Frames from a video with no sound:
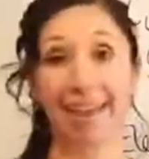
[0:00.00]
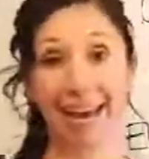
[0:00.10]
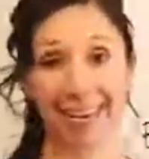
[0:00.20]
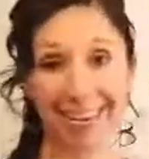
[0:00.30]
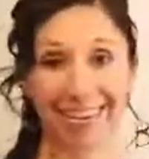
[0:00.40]

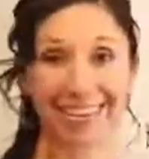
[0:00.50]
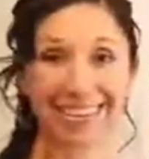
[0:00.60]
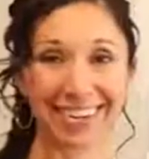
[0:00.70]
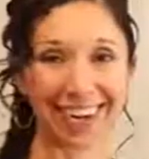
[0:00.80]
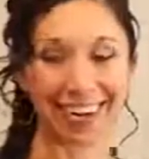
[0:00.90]
that.
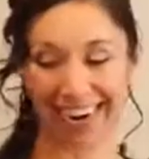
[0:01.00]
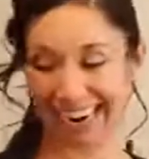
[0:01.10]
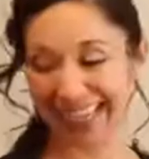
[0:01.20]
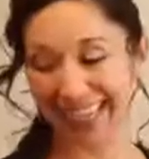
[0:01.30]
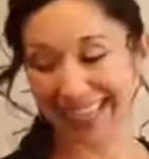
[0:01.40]
All right,
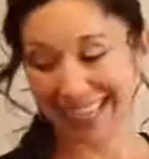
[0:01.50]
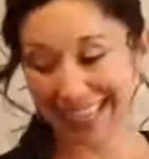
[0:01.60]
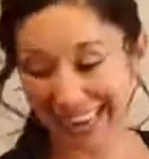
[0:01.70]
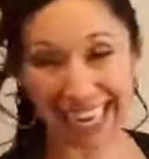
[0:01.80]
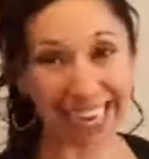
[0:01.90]

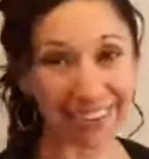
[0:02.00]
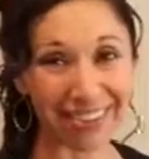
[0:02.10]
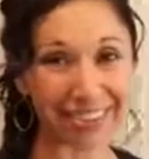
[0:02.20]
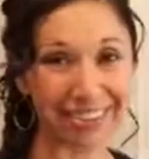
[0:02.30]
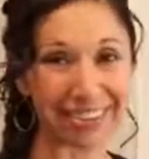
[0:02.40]
thank you, I'll
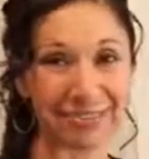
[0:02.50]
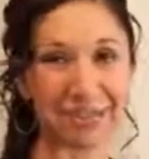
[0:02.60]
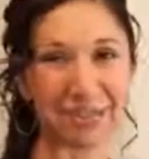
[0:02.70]
see you soon.